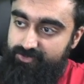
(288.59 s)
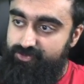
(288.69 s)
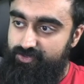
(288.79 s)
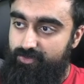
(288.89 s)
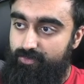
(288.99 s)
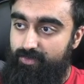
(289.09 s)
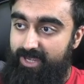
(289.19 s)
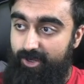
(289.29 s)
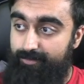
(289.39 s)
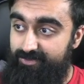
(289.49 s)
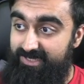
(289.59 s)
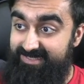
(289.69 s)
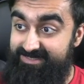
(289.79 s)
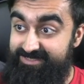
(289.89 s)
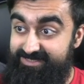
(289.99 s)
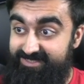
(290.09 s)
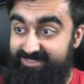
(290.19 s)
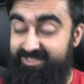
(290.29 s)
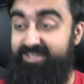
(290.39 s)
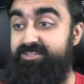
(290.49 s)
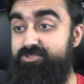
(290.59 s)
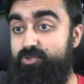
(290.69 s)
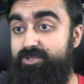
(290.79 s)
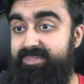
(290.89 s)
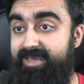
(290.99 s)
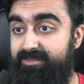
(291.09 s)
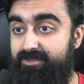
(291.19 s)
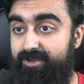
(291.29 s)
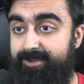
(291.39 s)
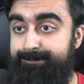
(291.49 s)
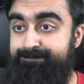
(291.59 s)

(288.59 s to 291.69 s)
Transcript: So I hope you guys enjoyed that, all right?